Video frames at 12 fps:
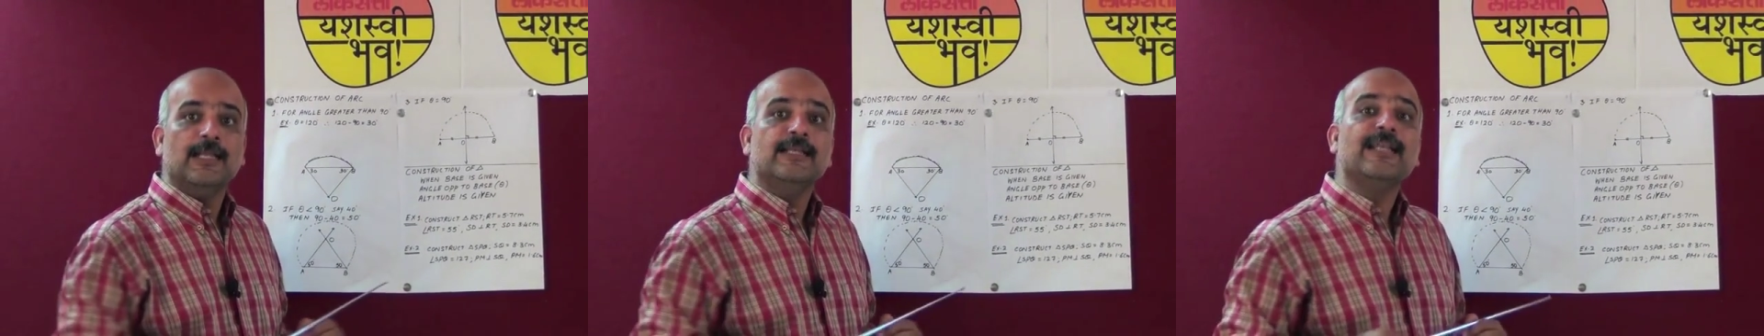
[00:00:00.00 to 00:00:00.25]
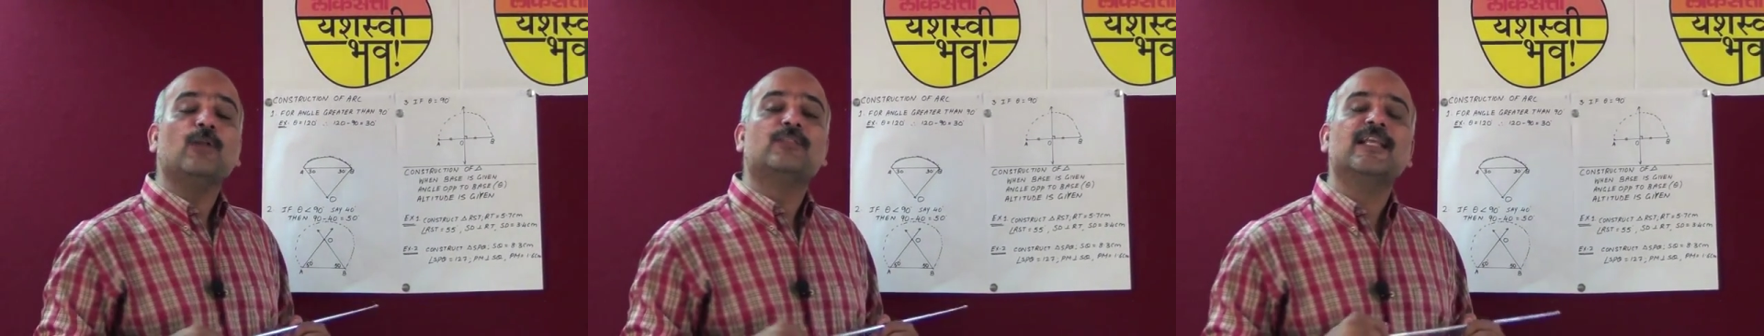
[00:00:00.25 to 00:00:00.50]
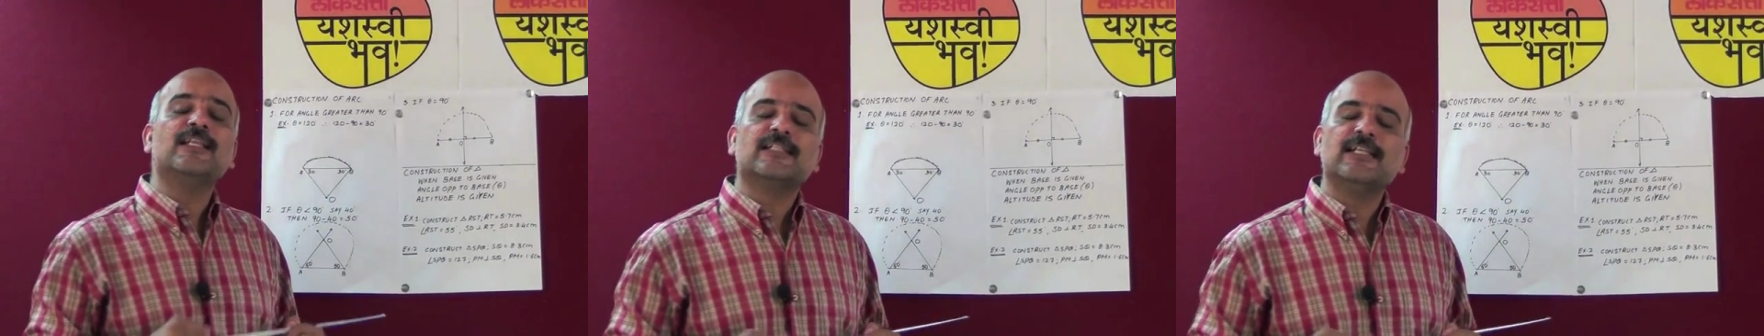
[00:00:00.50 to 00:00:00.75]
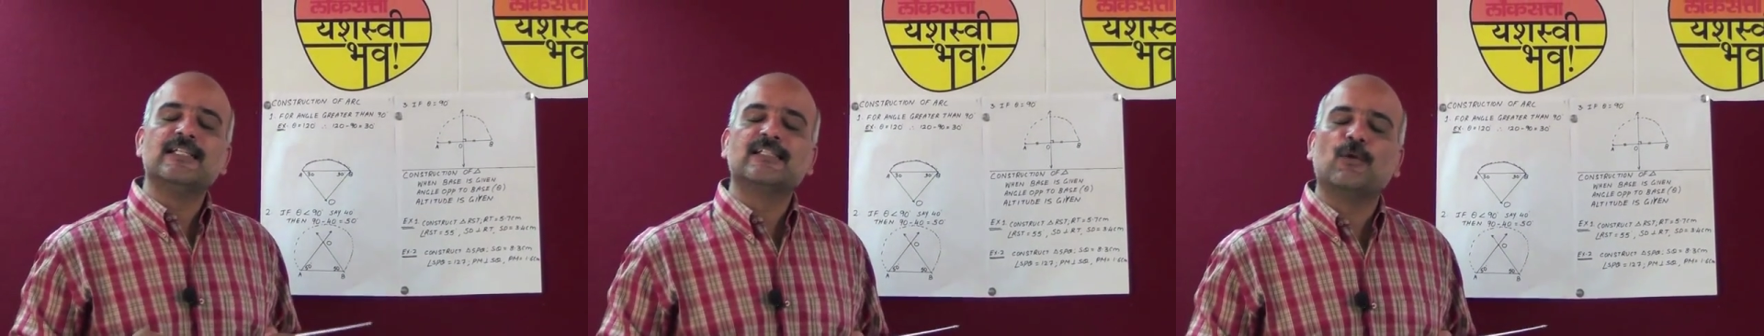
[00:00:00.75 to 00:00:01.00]
Now this
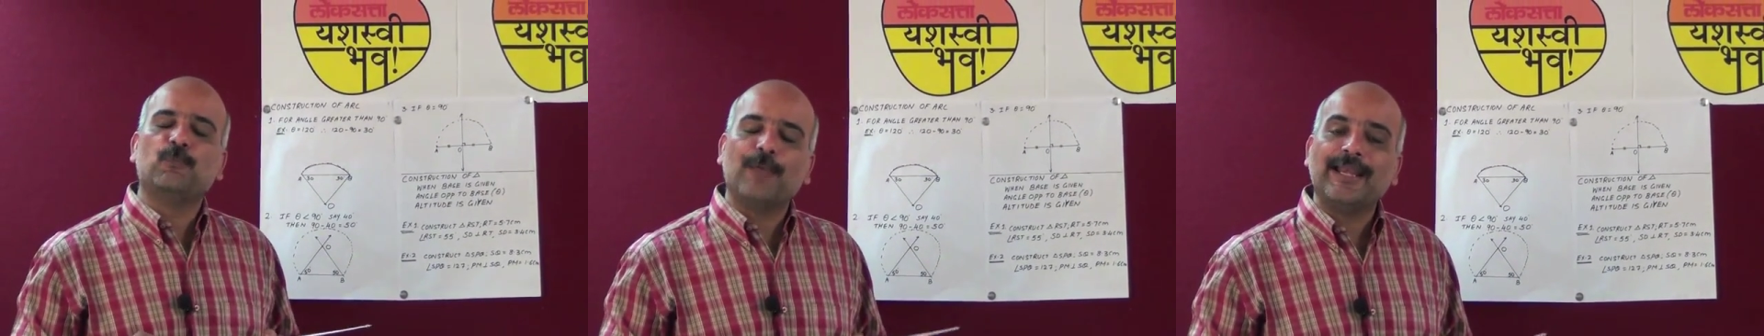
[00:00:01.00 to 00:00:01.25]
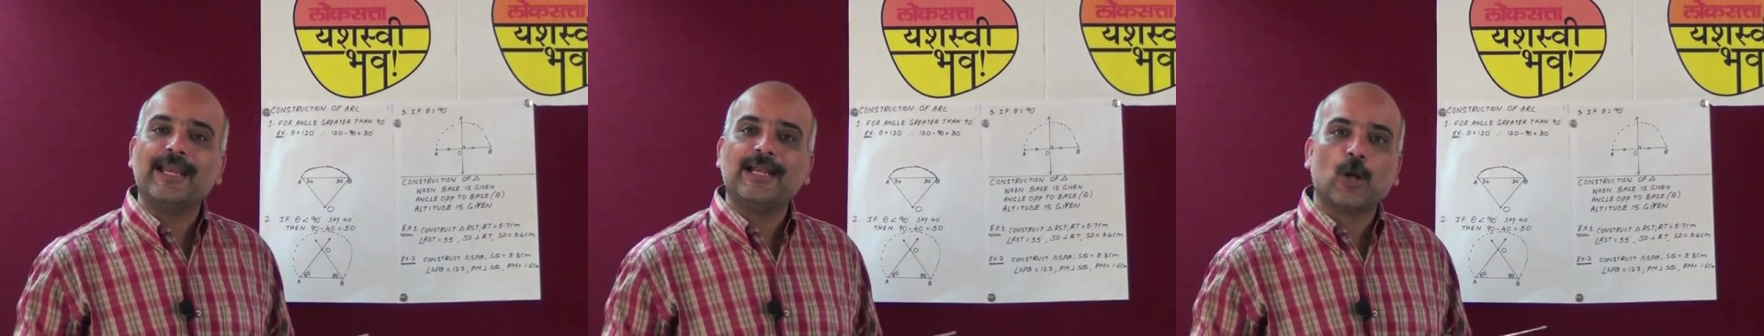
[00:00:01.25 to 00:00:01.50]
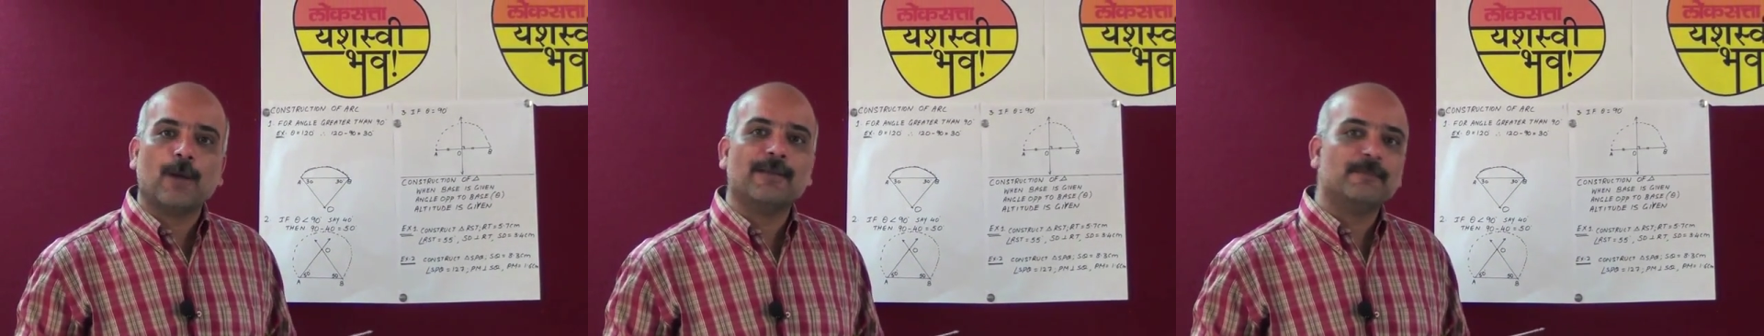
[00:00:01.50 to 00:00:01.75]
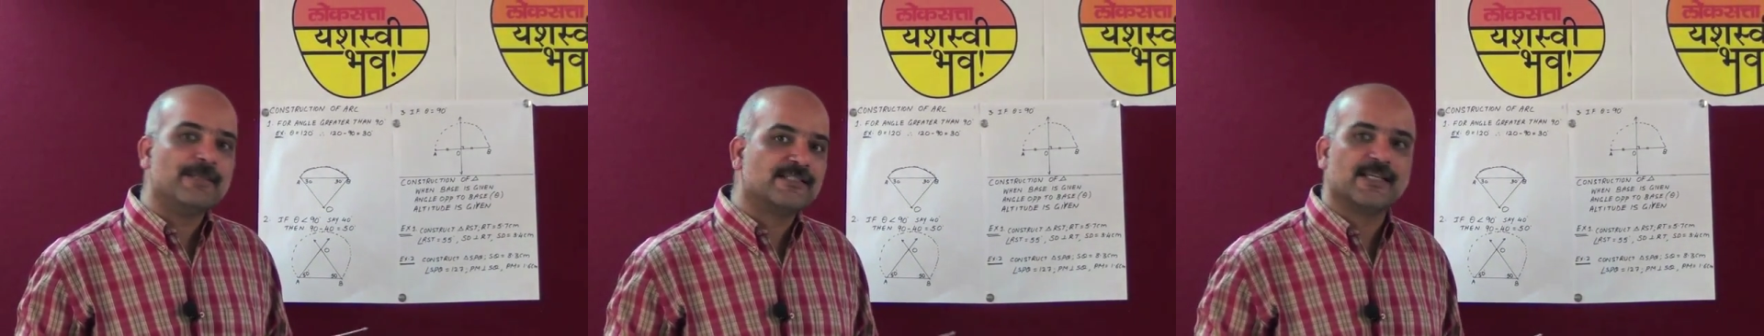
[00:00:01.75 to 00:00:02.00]
is the very
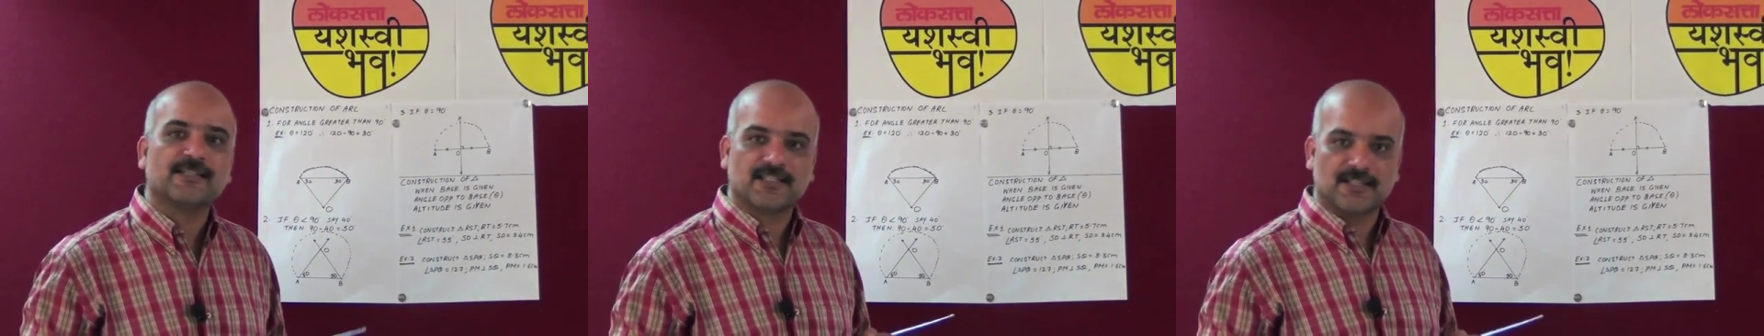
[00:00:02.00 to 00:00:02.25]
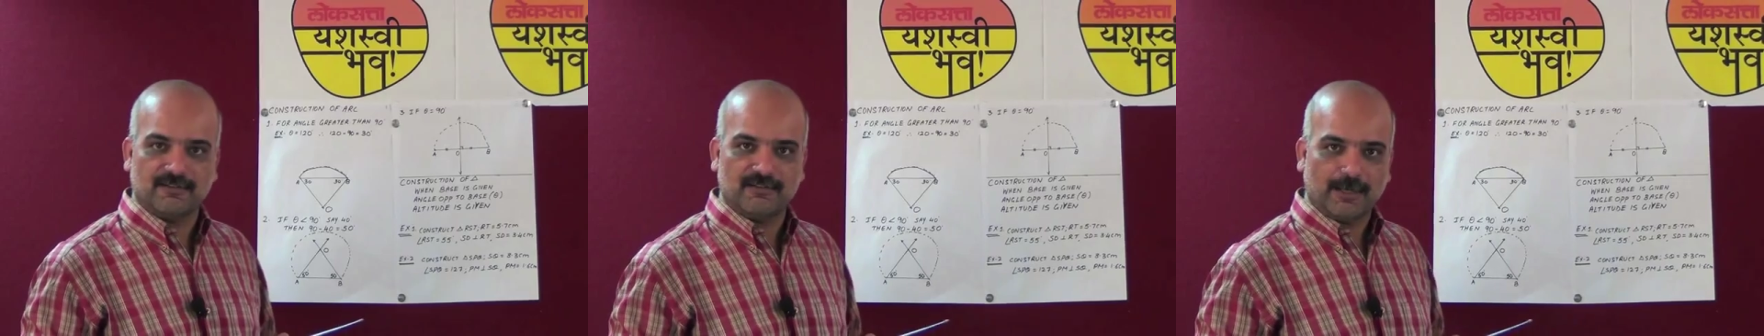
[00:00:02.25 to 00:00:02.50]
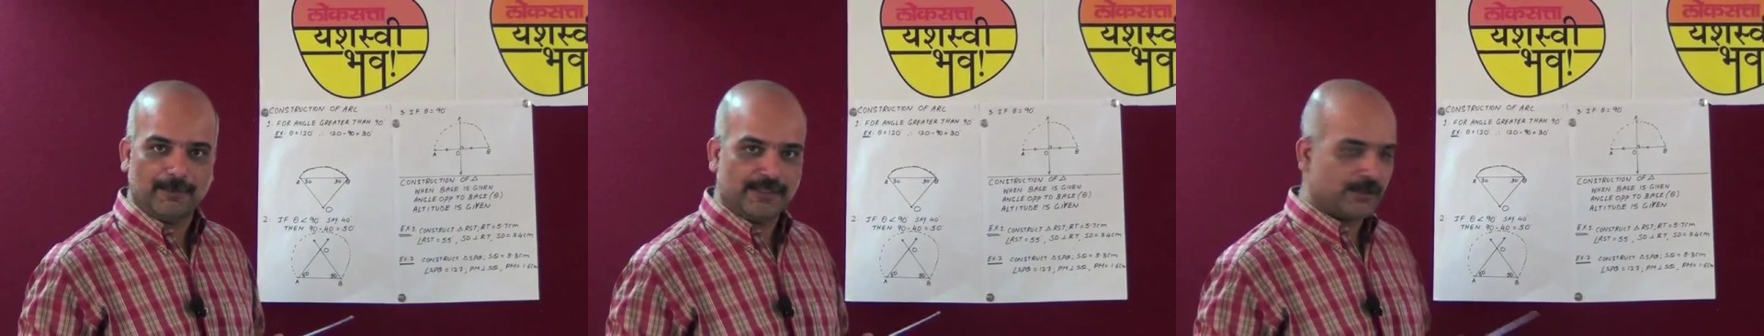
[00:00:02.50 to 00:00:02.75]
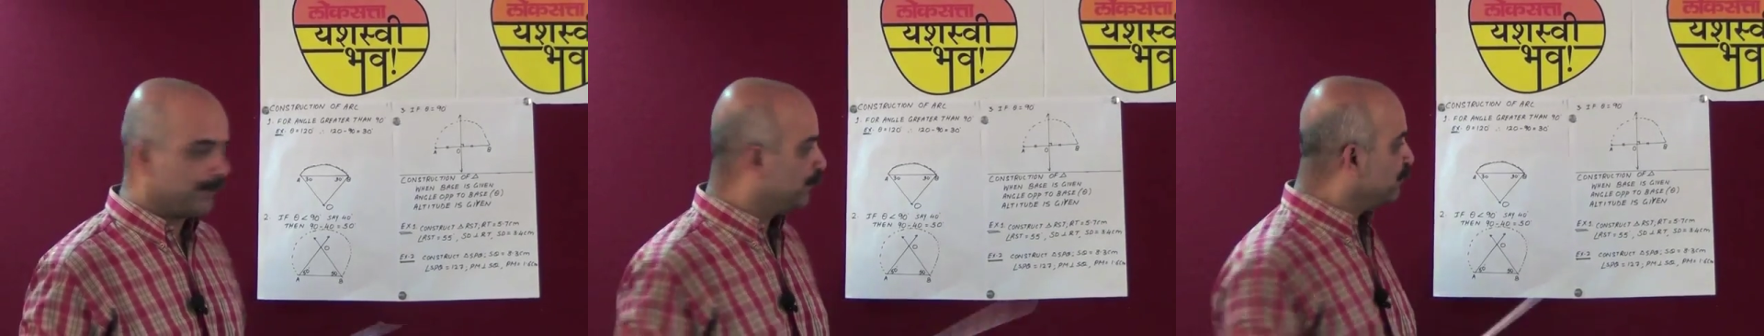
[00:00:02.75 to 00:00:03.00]
common mistake that children
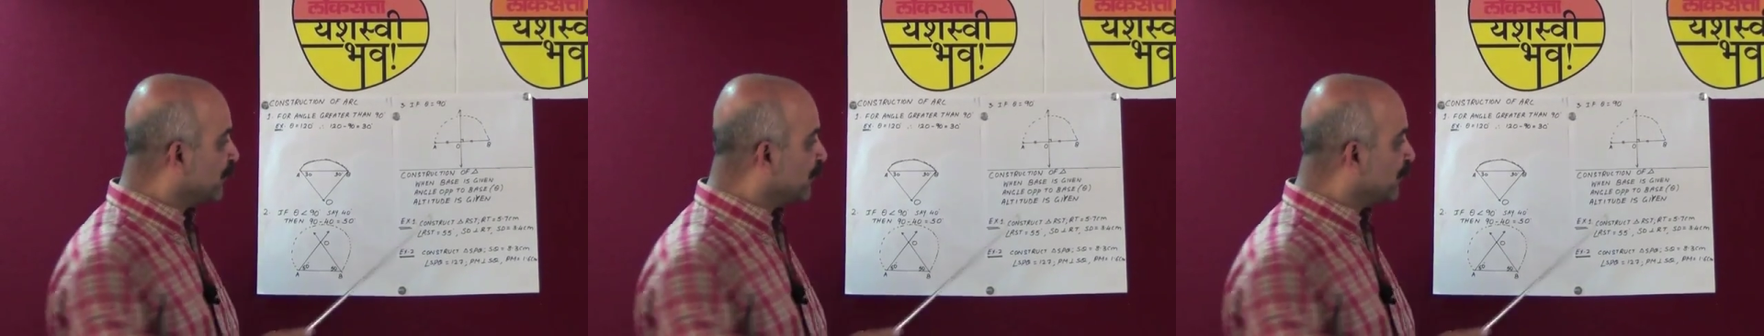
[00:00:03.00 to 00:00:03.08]
commit.